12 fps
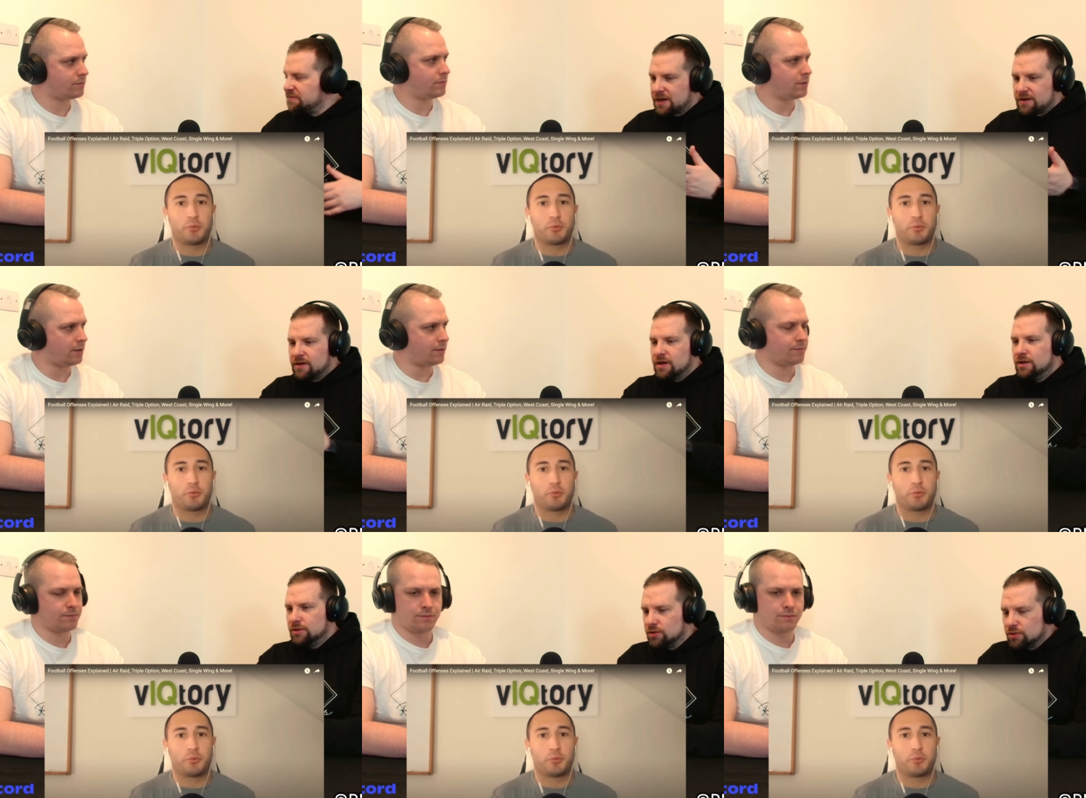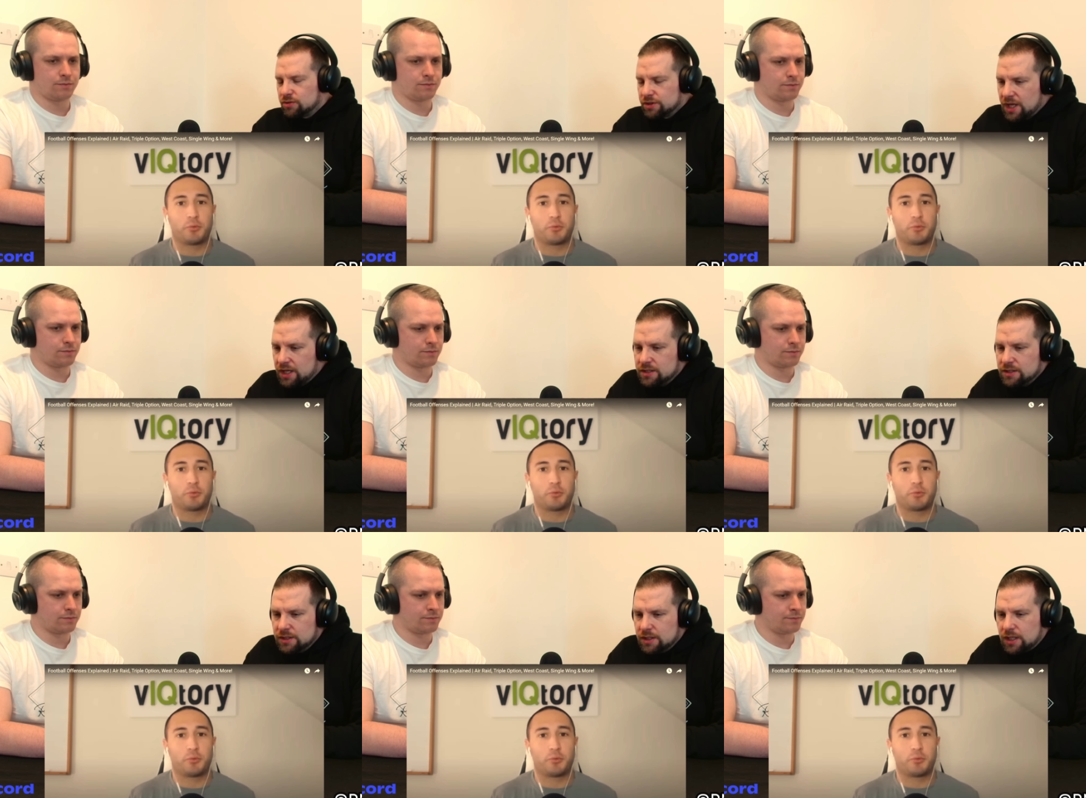Speaker 1: back. Yeah, or, yeah.
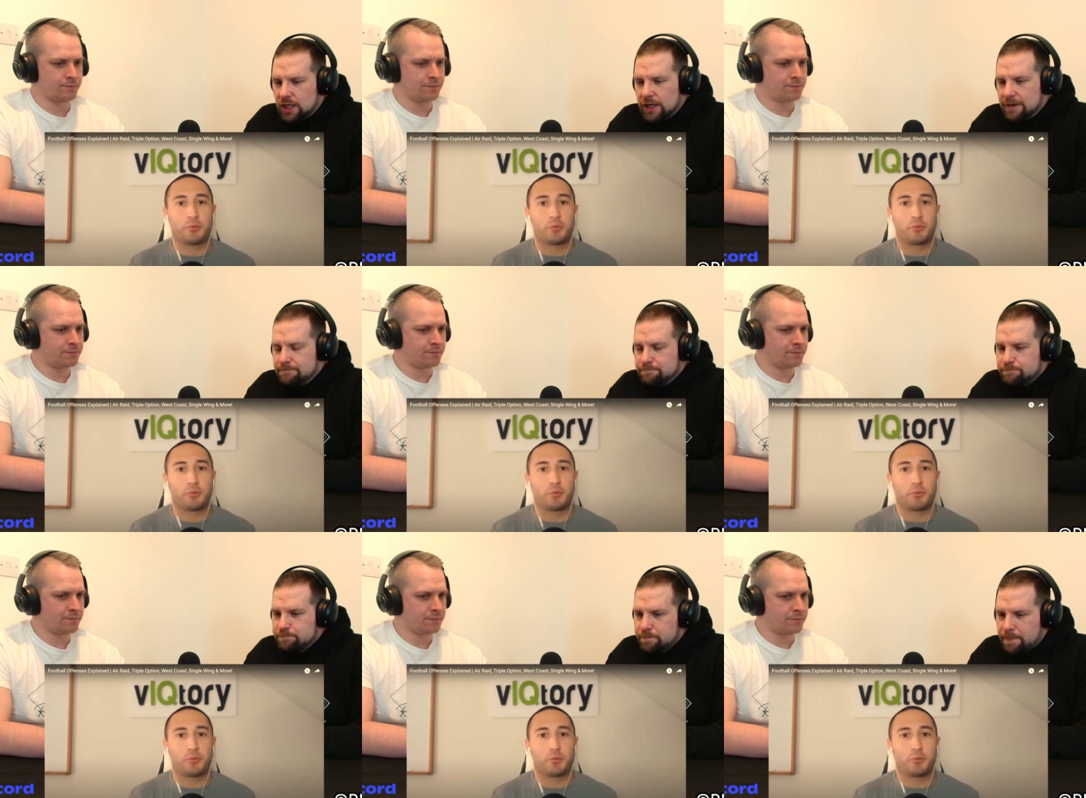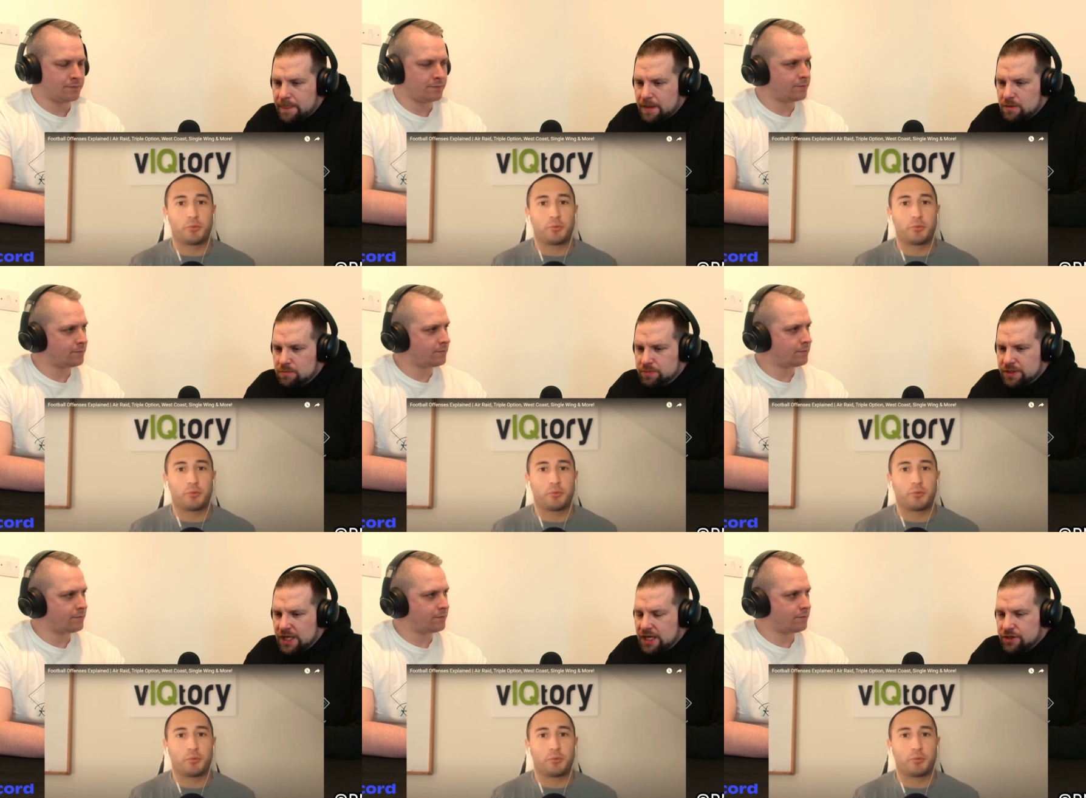Um, but
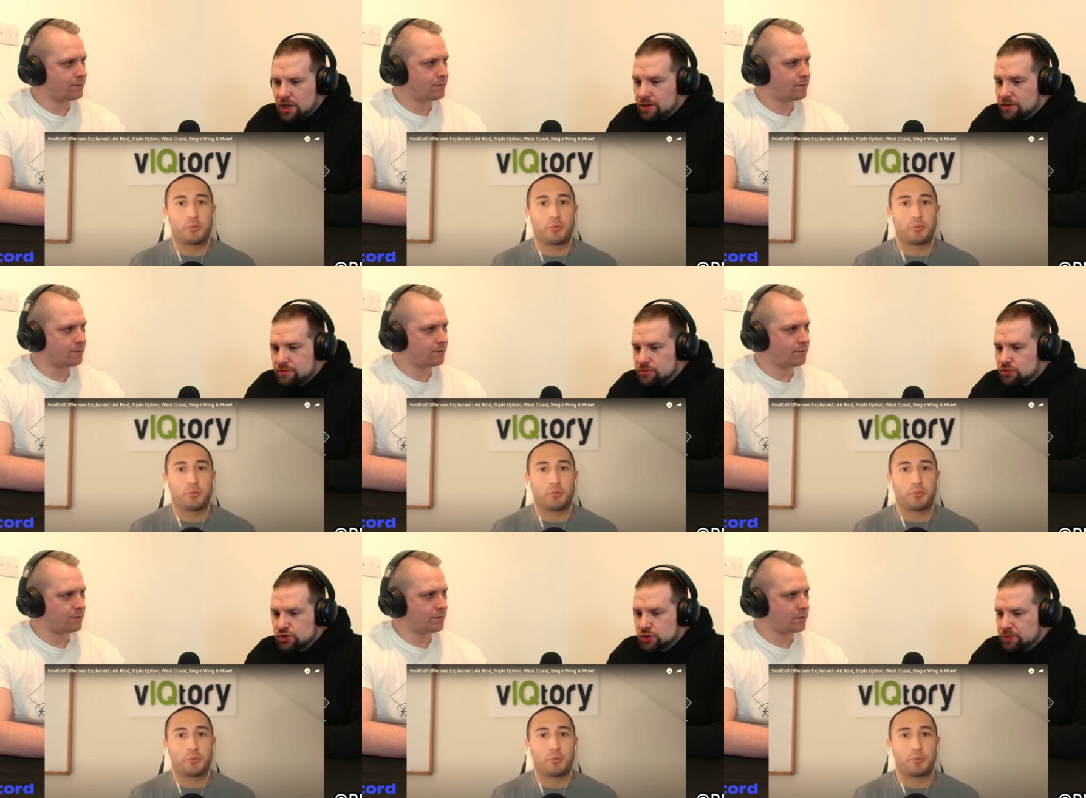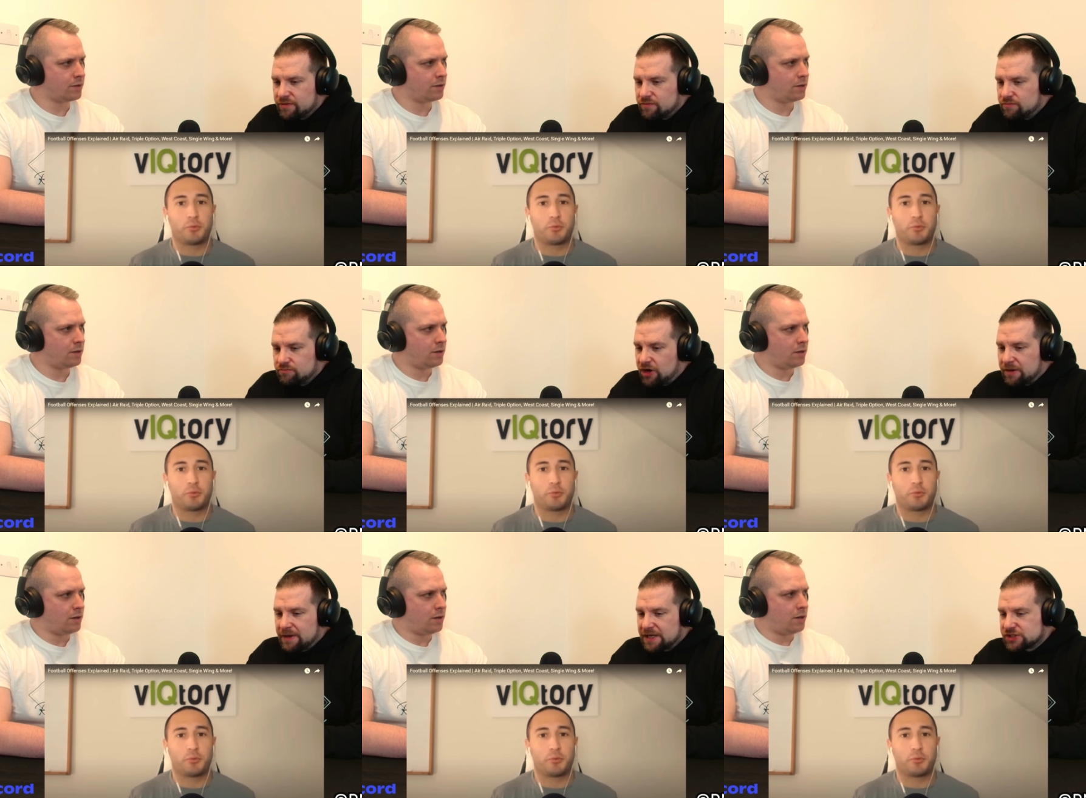yeah, no, I'm not sure where the
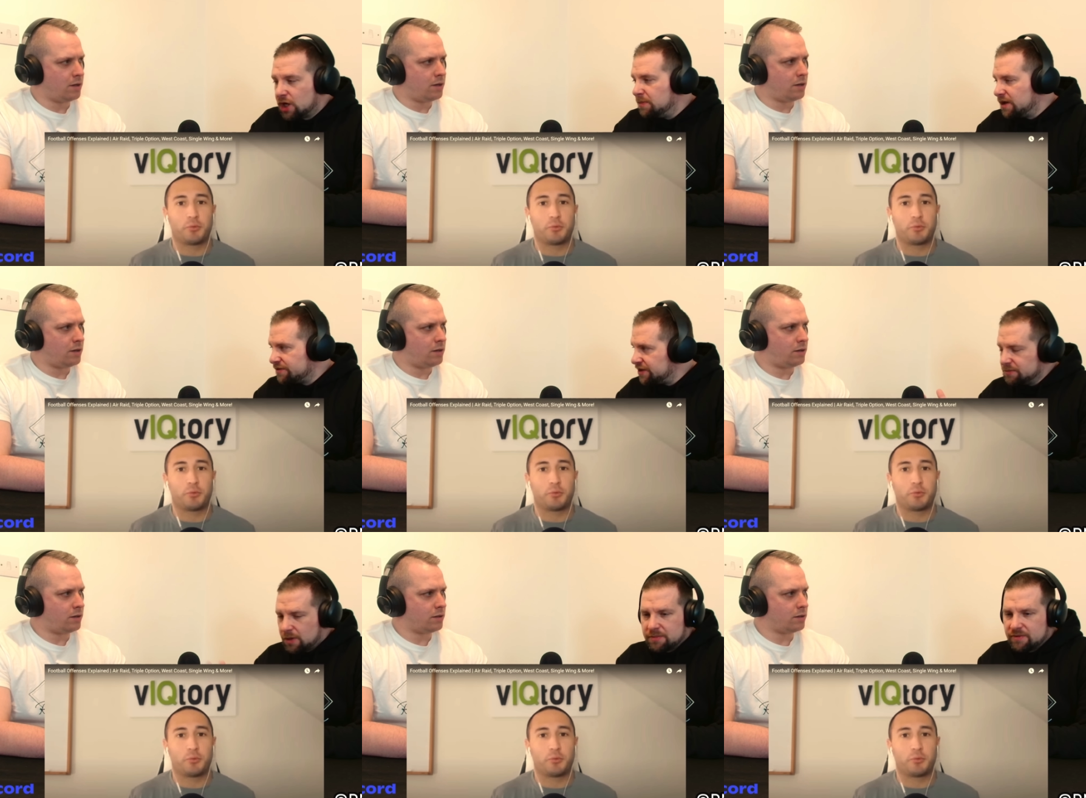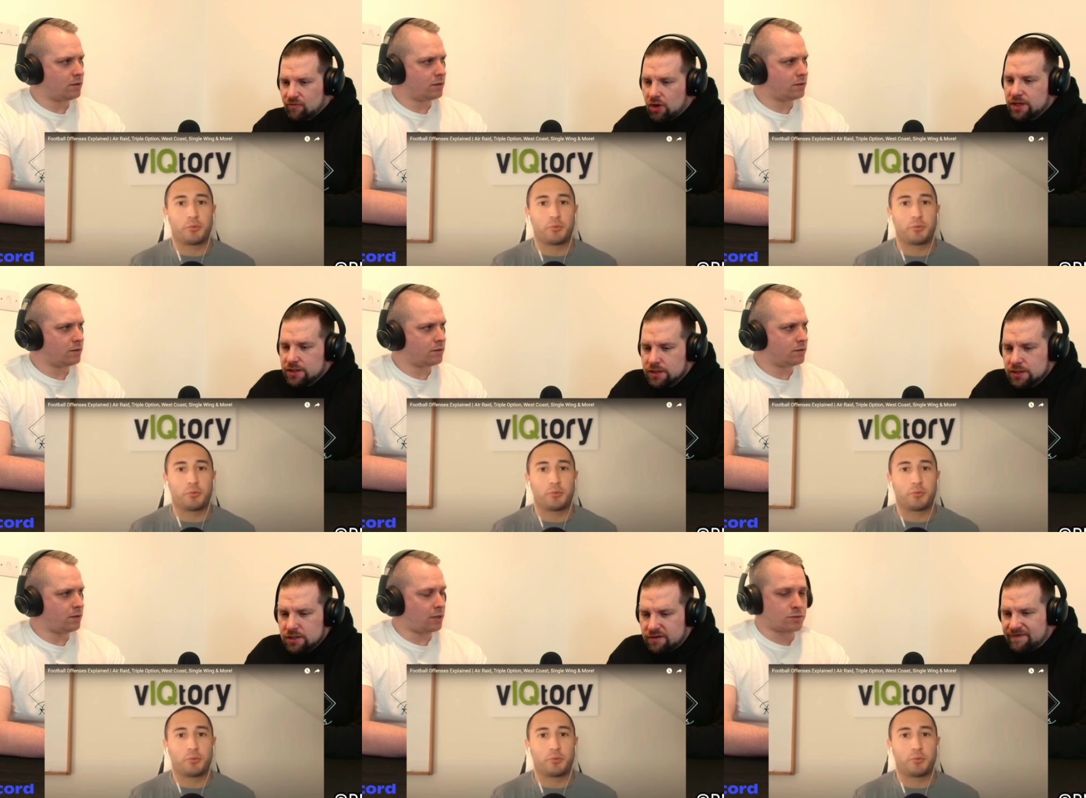running backs are, but I think you might be right.
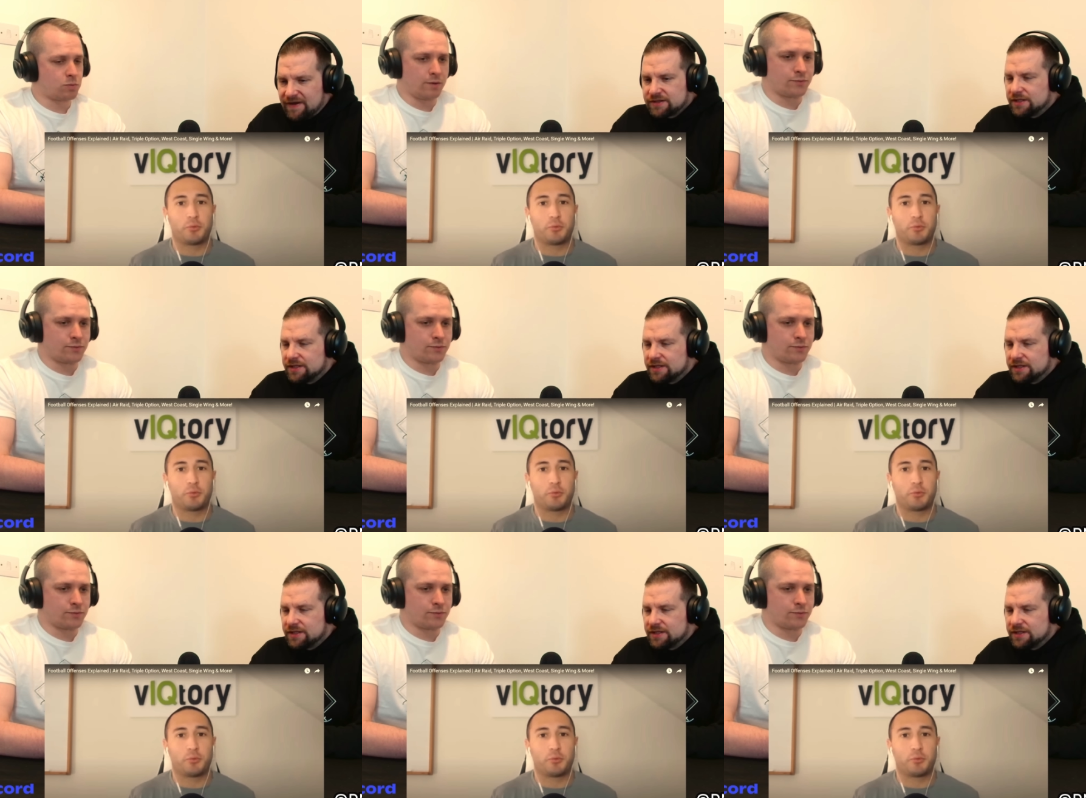No, it's the wide